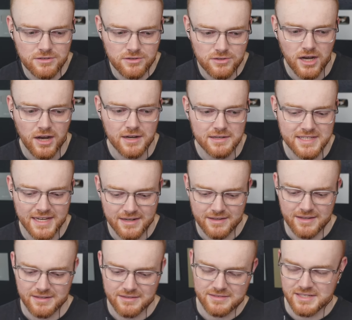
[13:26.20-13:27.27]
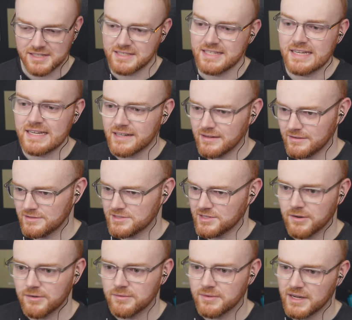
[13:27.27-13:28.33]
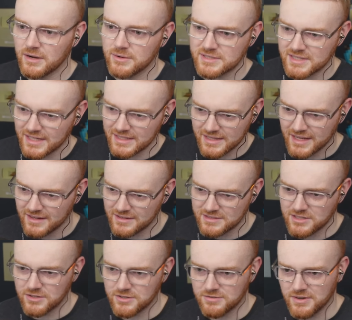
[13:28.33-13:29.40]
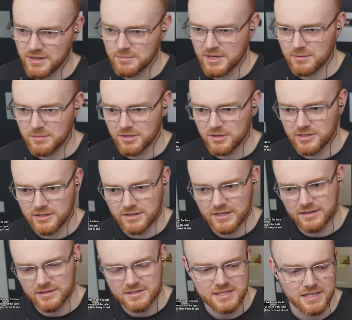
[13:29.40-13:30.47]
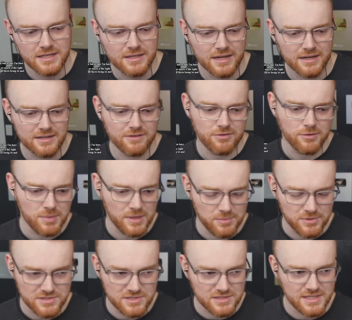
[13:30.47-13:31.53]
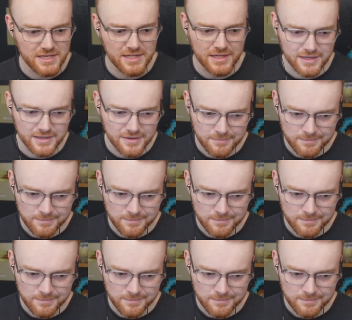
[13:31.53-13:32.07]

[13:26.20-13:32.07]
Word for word: content can succeed. So I always like that. It's always fun being able to look around and see kind of different people succeeding in it.